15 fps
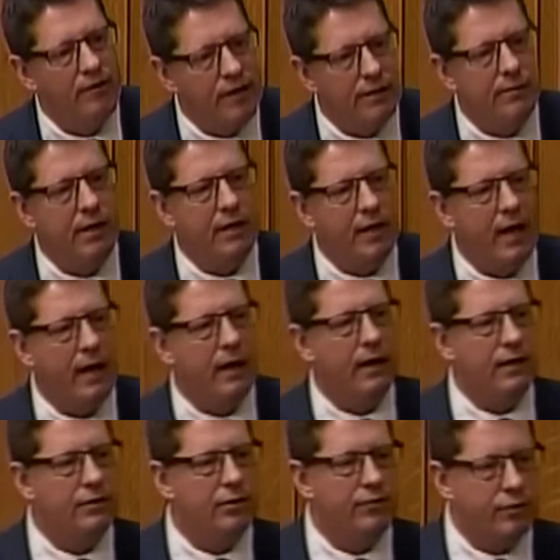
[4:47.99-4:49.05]
investment in
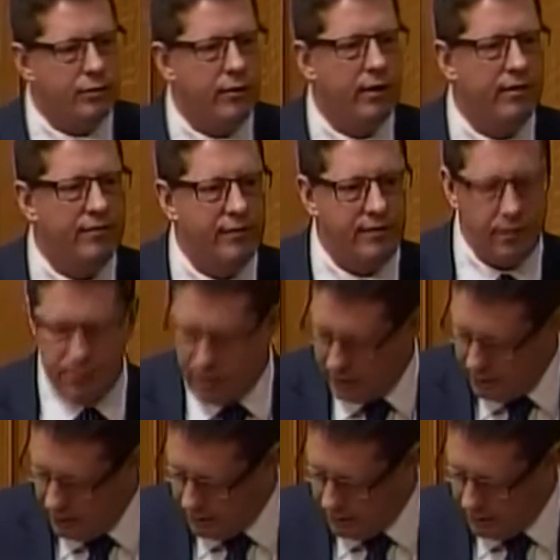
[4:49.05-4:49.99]
that is over $250 million,